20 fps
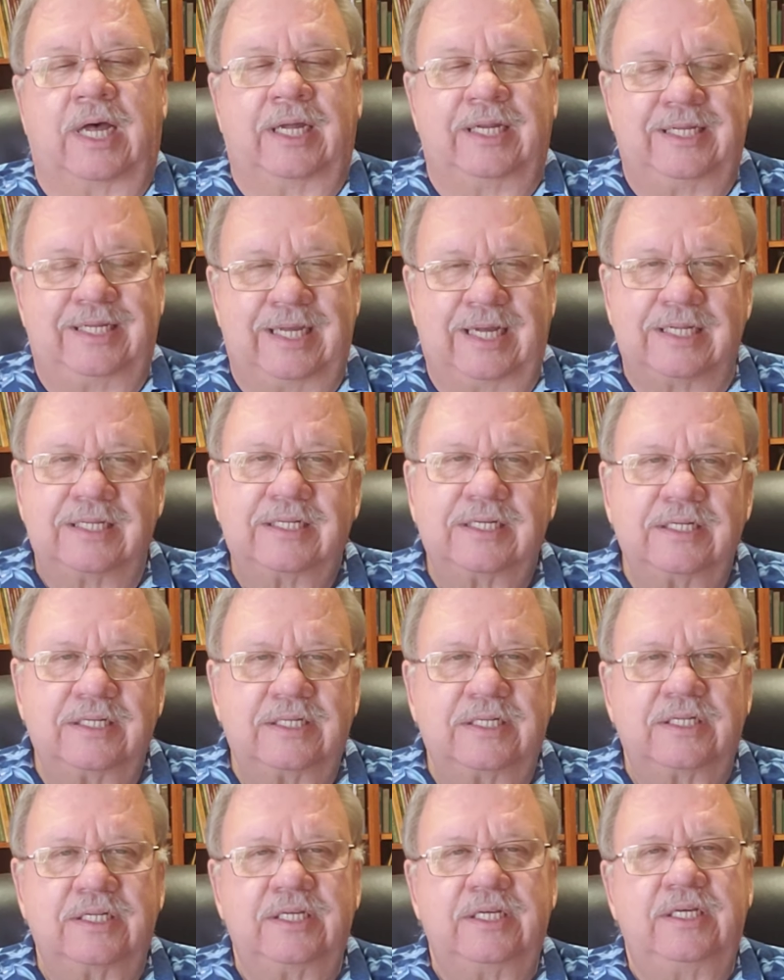
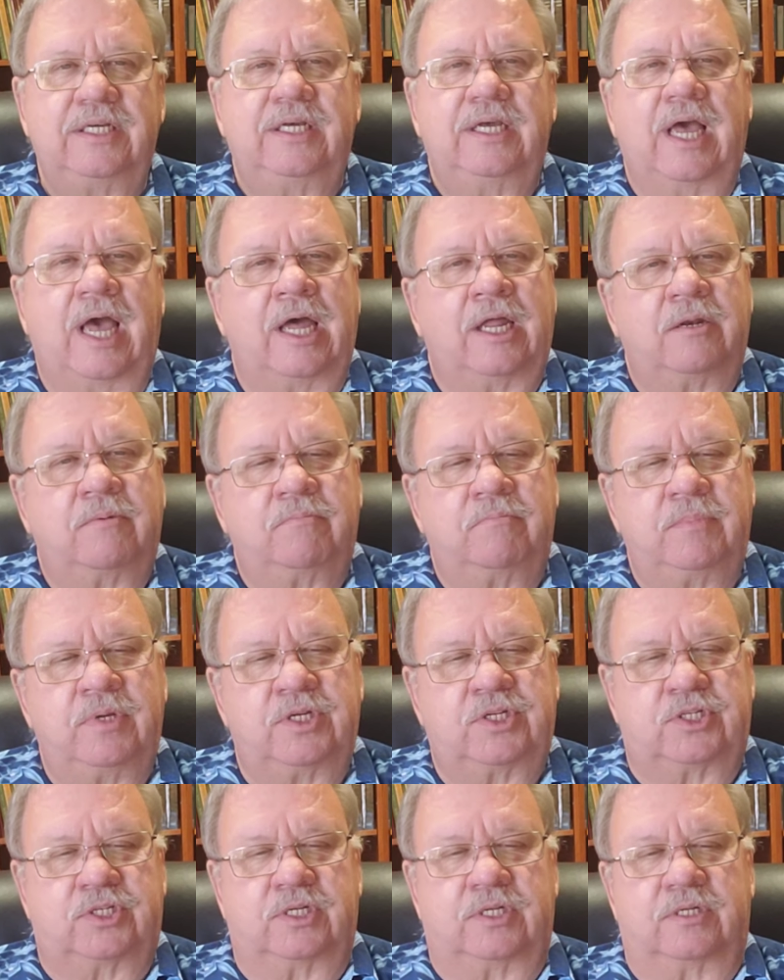identity and
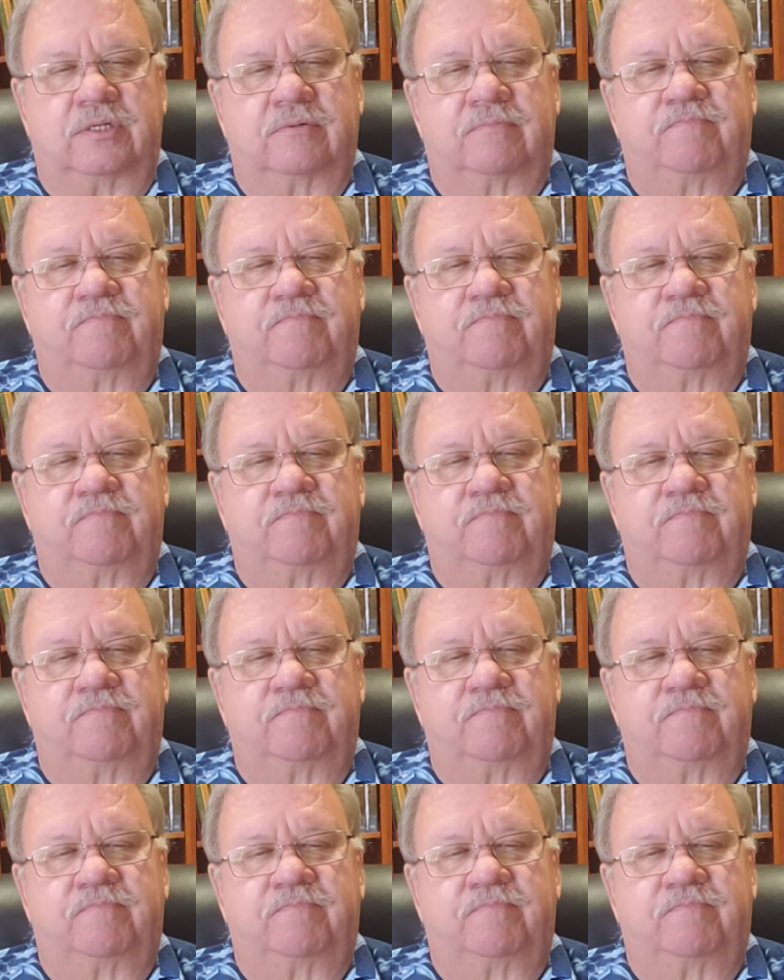mission